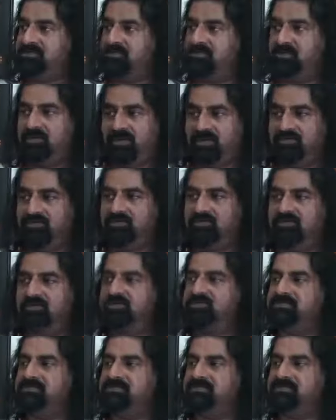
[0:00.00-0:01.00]
You can't
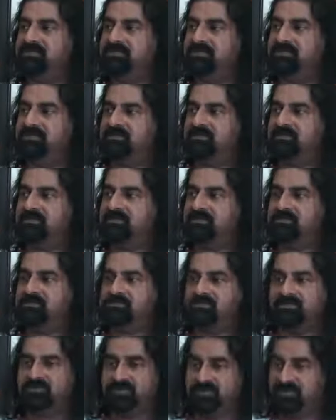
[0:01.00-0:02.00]
progress.
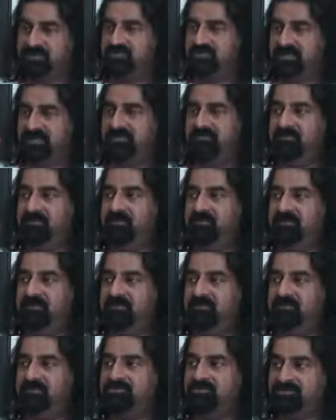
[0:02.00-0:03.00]
So this is very
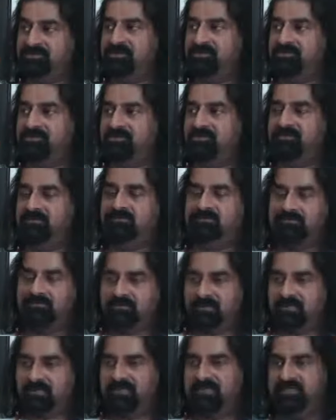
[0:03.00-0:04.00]
important to know
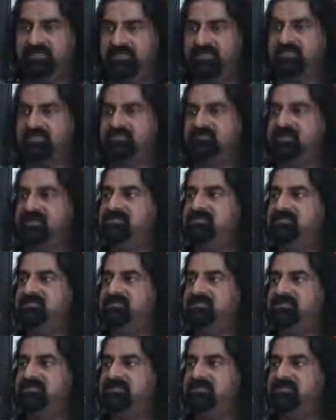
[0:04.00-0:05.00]
that inner space
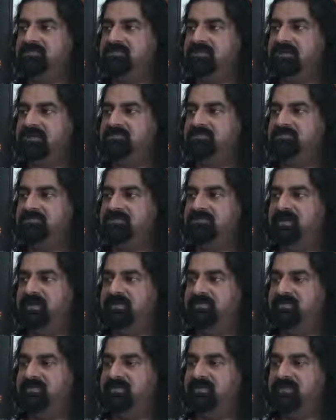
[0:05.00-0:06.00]
has to be
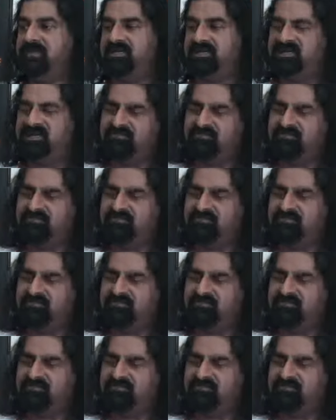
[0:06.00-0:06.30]
maintained clean.